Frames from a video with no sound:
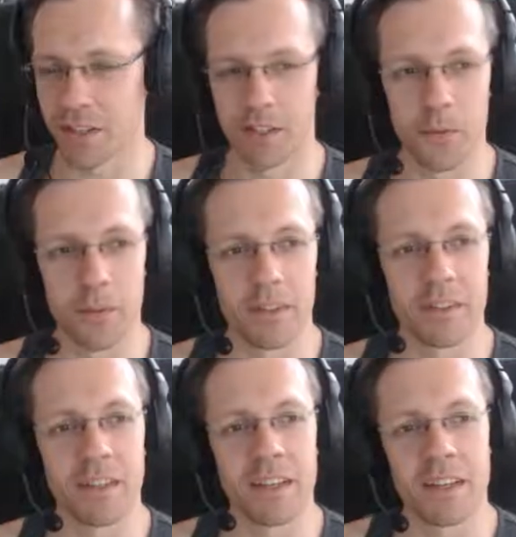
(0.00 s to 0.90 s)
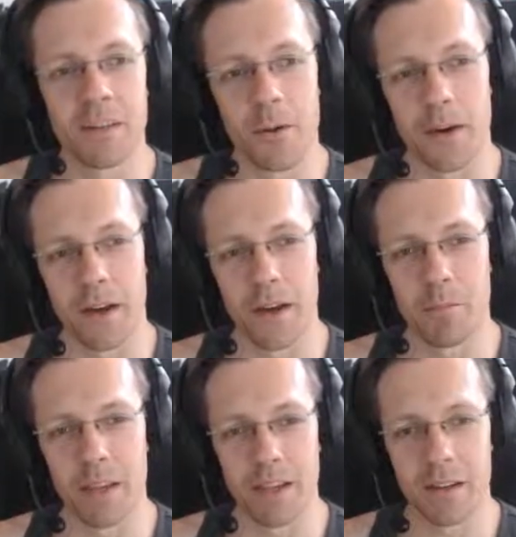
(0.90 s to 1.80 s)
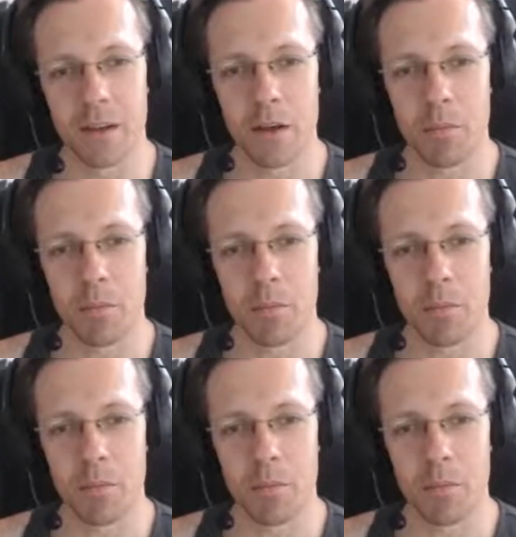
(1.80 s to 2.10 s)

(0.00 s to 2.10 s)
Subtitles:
you will see what I mean